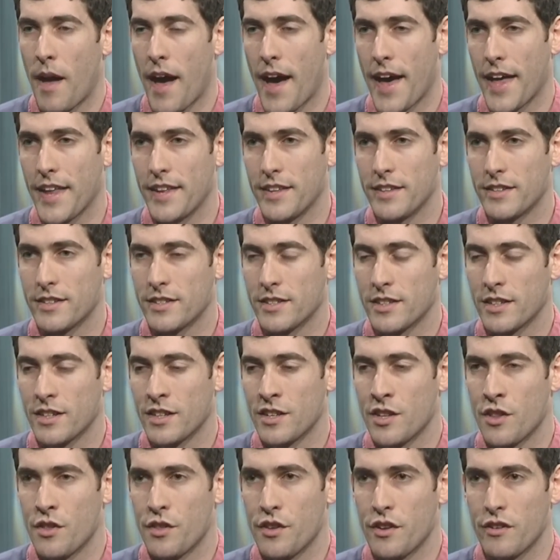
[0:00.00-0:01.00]
And
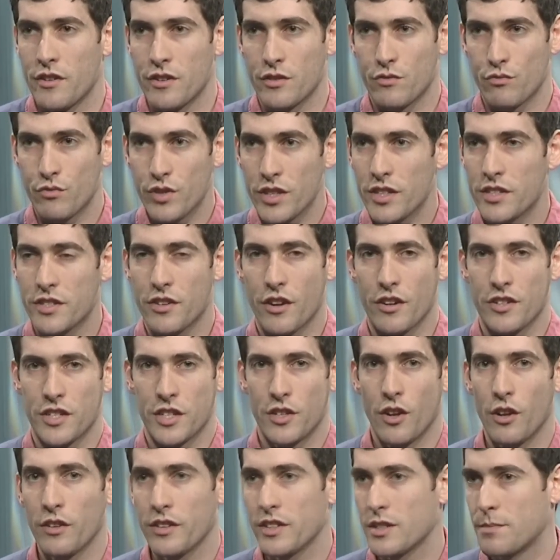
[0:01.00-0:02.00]
there is research
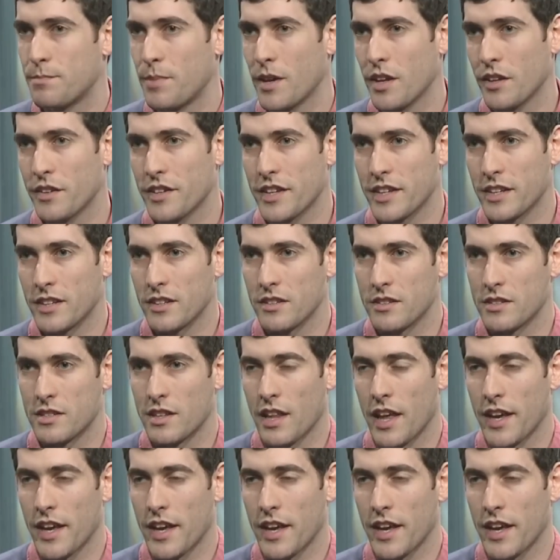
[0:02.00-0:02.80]
in all these buildings.